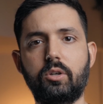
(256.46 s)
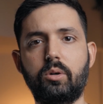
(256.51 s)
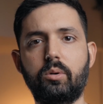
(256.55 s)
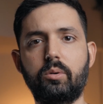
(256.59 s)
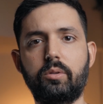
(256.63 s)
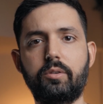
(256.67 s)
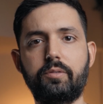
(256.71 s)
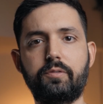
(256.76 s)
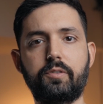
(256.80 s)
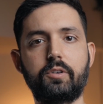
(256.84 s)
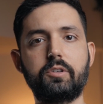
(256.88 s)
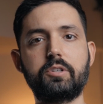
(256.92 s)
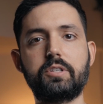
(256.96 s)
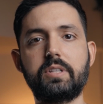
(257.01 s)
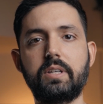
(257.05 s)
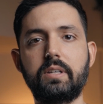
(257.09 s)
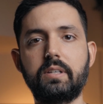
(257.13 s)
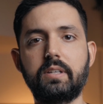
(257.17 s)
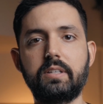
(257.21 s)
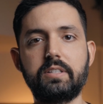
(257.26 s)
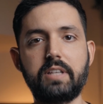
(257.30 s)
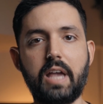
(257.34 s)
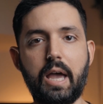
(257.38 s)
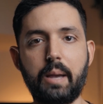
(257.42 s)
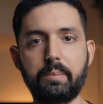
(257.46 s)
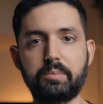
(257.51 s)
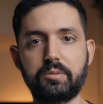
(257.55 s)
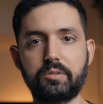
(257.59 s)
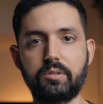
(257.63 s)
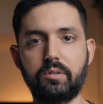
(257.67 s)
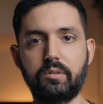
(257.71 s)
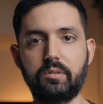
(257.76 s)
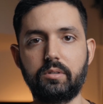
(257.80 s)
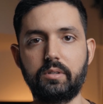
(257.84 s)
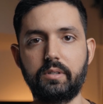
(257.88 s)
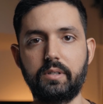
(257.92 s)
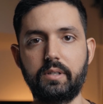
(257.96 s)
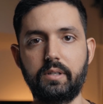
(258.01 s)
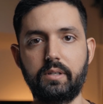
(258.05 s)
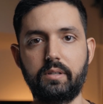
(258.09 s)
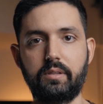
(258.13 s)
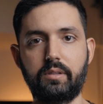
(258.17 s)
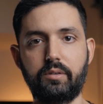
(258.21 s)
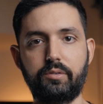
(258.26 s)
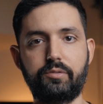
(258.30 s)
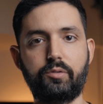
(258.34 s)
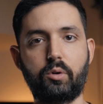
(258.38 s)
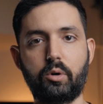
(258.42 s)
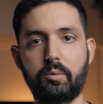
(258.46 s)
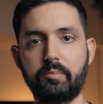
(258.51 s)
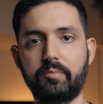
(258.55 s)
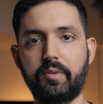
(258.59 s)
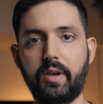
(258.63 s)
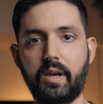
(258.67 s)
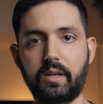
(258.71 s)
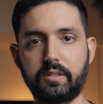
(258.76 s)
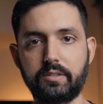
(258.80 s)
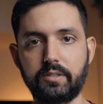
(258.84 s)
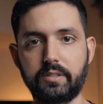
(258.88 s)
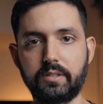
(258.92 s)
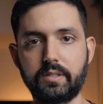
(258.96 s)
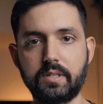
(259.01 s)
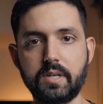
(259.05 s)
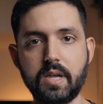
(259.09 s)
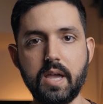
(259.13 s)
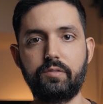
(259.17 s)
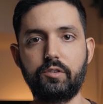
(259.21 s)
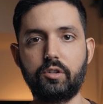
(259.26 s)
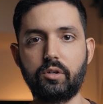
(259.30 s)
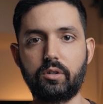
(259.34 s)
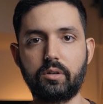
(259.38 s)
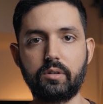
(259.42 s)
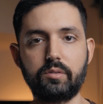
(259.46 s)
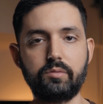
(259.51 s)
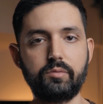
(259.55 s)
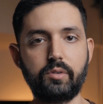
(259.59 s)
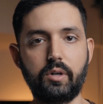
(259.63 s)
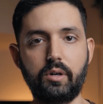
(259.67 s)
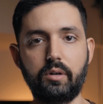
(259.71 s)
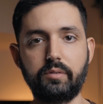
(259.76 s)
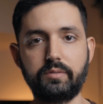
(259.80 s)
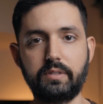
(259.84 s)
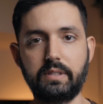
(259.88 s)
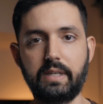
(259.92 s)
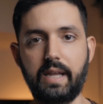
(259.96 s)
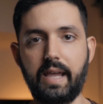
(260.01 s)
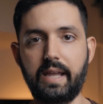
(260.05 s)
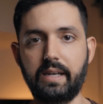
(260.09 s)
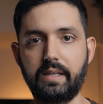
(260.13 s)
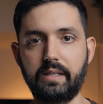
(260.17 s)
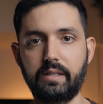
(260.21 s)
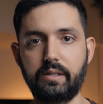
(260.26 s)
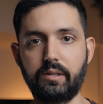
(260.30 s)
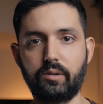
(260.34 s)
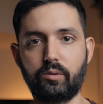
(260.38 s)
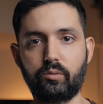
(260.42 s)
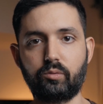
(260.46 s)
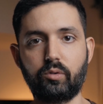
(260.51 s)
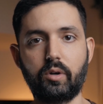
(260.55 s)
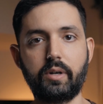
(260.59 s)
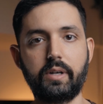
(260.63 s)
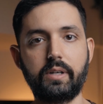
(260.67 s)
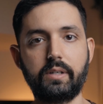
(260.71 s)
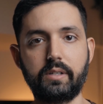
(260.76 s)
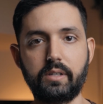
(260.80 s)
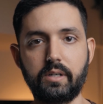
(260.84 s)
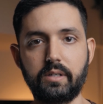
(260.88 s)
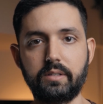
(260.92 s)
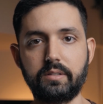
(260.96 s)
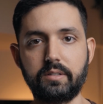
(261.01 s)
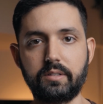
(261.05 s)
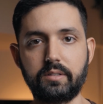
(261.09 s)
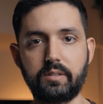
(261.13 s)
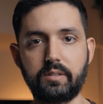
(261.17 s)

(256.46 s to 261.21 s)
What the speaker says: So the first thing is absolutely the form factor. If you're involved in any run and gun